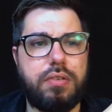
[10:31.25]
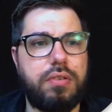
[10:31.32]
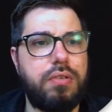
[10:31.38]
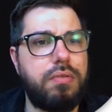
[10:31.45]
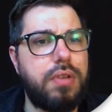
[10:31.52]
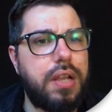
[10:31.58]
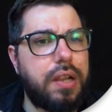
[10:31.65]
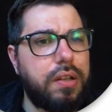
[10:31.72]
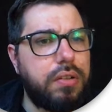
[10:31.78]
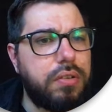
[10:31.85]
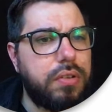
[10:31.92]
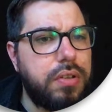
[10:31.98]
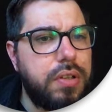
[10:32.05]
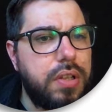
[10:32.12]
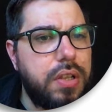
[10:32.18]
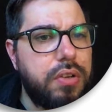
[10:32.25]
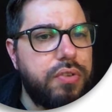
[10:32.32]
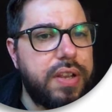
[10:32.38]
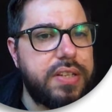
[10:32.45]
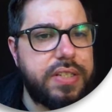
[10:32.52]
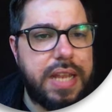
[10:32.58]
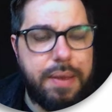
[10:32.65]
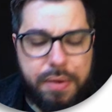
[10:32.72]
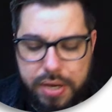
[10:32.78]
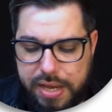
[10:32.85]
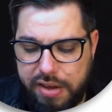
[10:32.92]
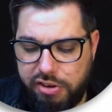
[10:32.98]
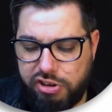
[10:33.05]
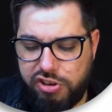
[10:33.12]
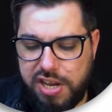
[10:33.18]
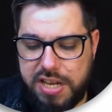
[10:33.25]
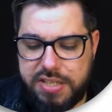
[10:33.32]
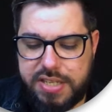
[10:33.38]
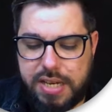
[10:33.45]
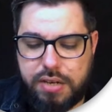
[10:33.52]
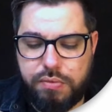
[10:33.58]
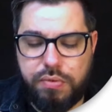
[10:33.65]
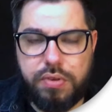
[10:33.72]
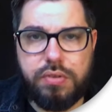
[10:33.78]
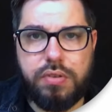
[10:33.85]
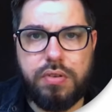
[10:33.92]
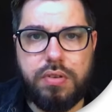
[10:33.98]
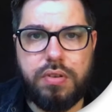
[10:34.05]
Oh, hang on. Create a second one.